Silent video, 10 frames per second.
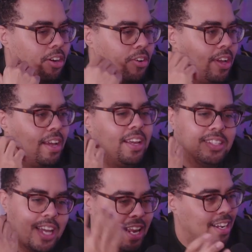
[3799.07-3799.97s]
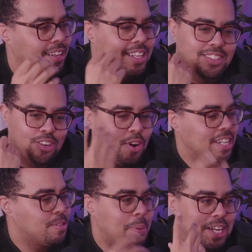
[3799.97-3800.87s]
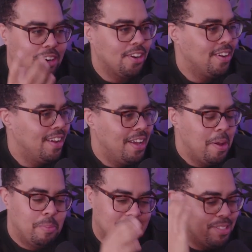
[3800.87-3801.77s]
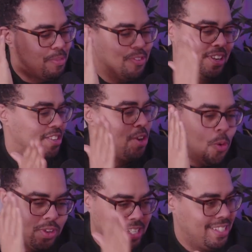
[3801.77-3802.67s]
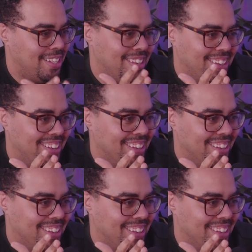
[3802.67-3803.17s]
they go, he's a great speaker, but this motherfucker don't listen.